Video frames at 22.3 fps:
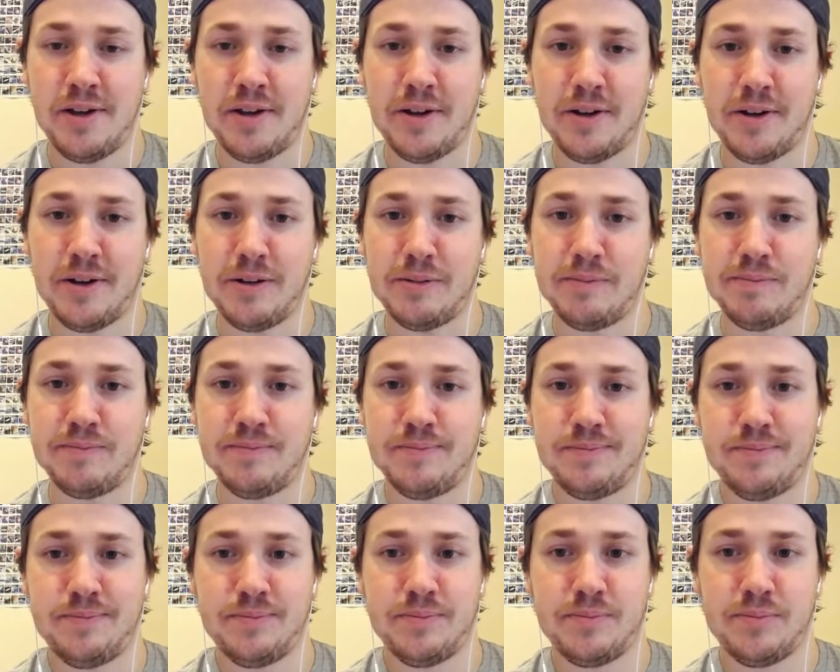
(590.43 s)
Tim
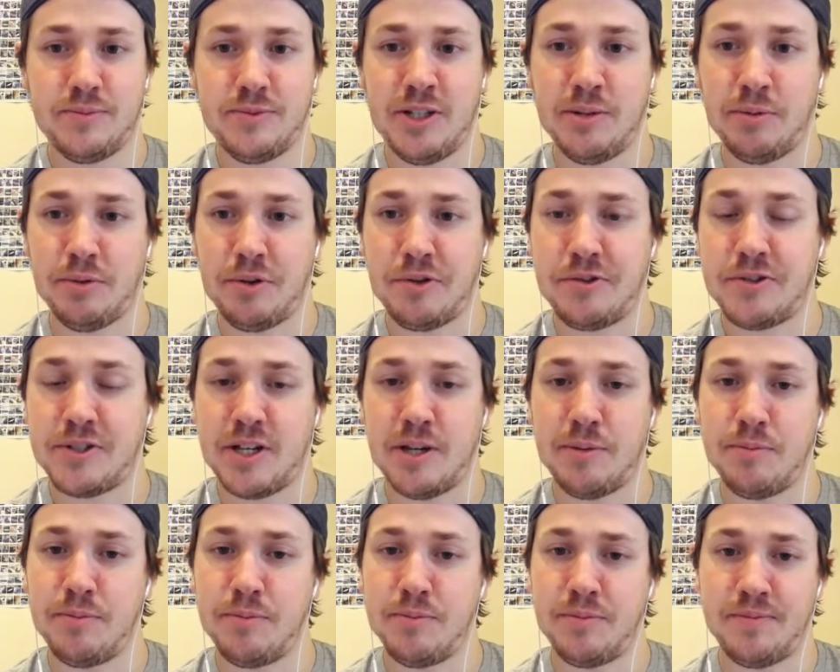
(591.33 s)

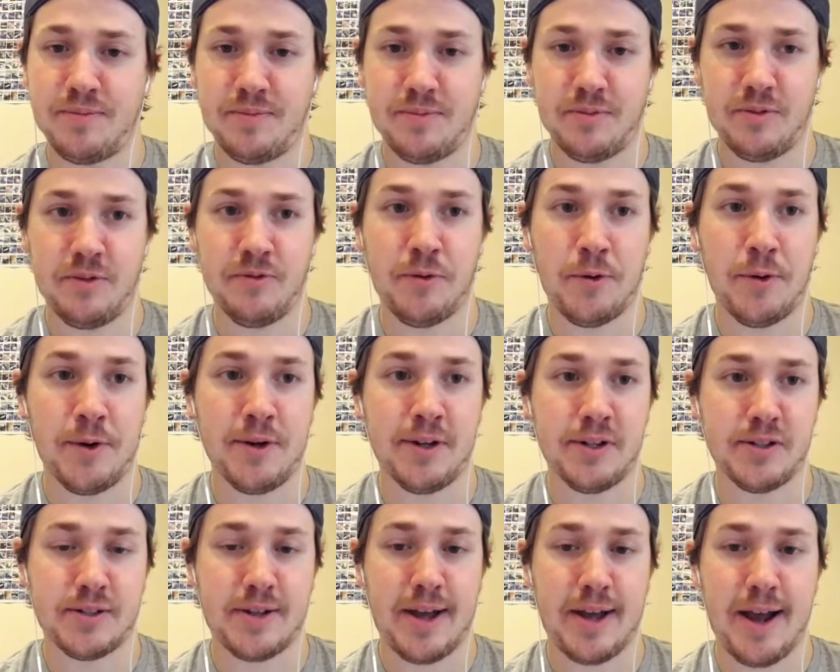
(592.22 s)
Lincecum
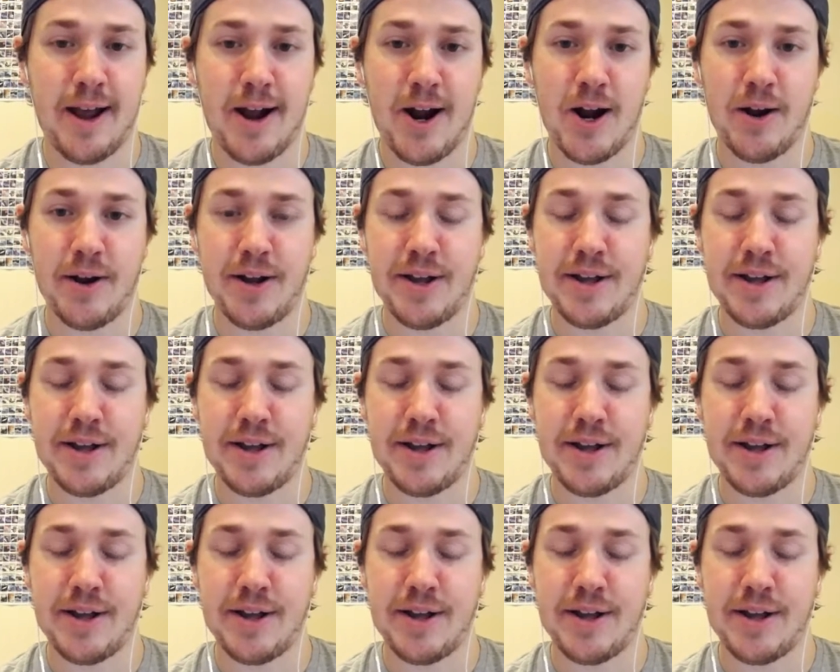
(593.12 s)
avoid a scare.